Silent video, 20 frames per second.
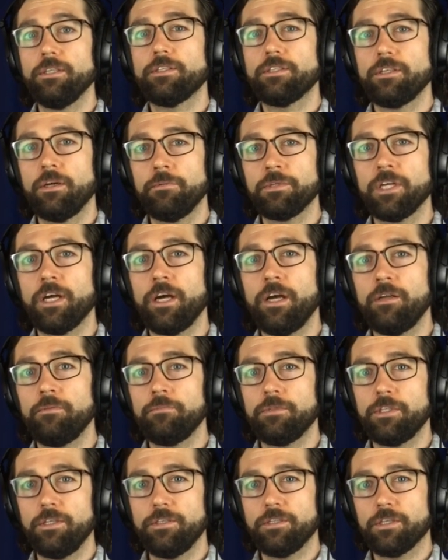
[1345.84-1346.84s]

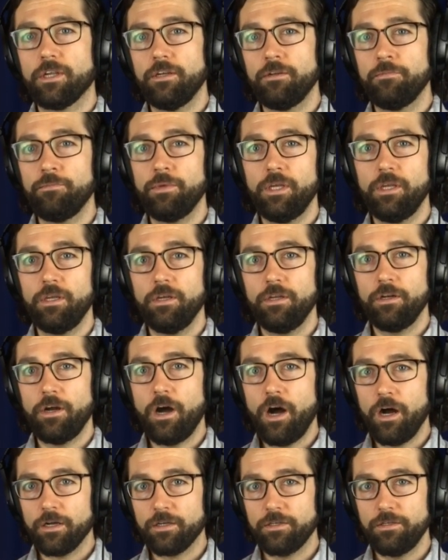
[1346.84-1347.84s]
sometimes it's going to be an
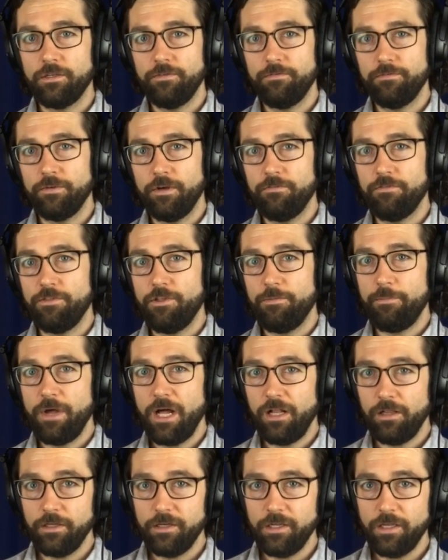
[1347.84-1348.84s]
octave of the
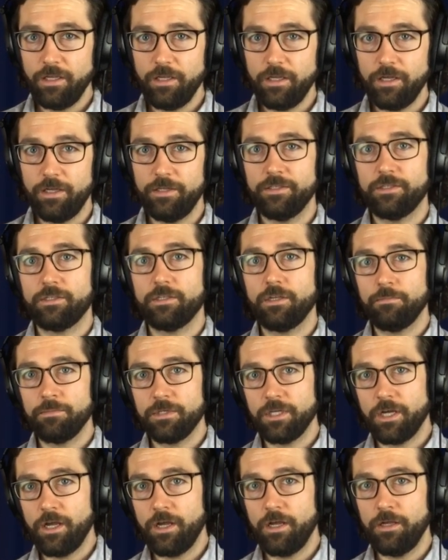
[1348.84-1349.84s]
melody, and
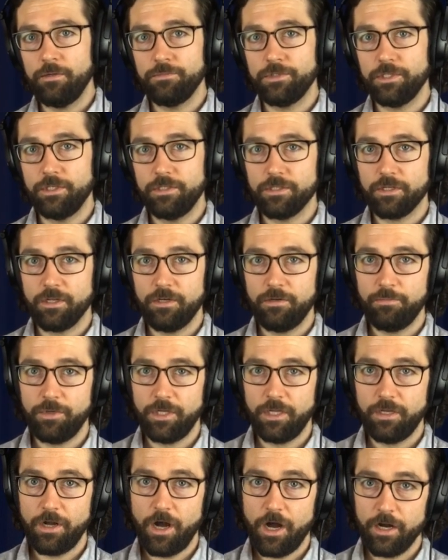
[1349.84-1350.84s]
sometimes it's going to
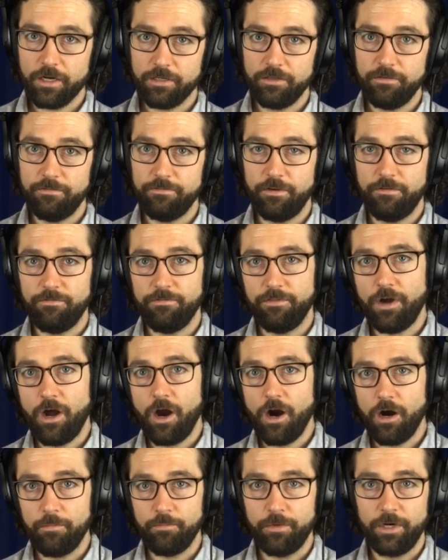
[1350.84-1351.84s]
be an octave of the
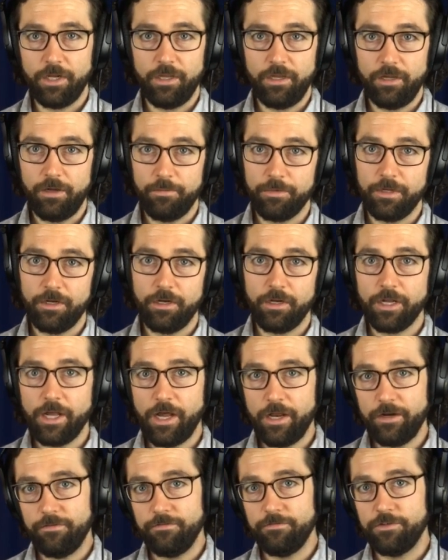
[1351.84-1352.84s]
harmony. I'm going to
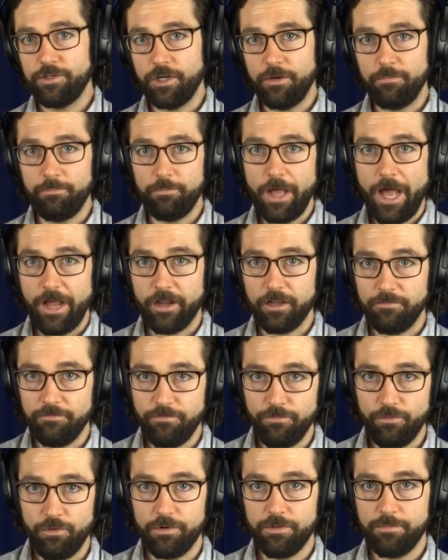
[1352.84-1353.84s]
kind of jump back and
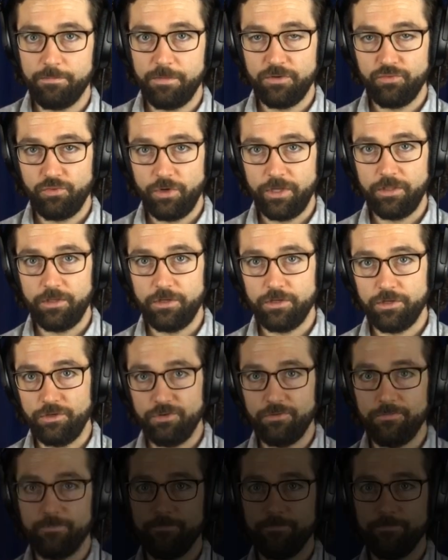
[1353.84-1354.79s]
forth between the two.